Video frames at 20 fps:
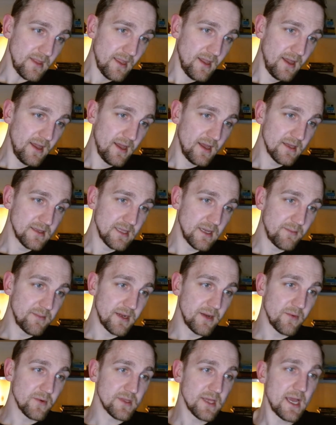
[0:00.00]

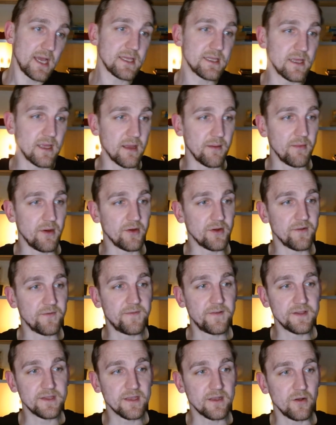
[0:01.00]
Somebody was asking about the
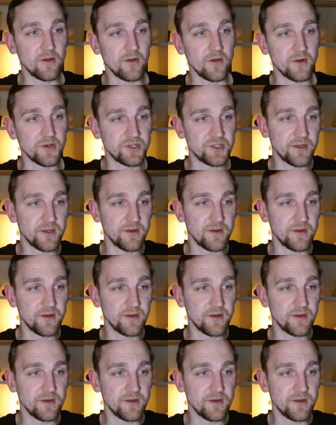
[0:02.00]
physical or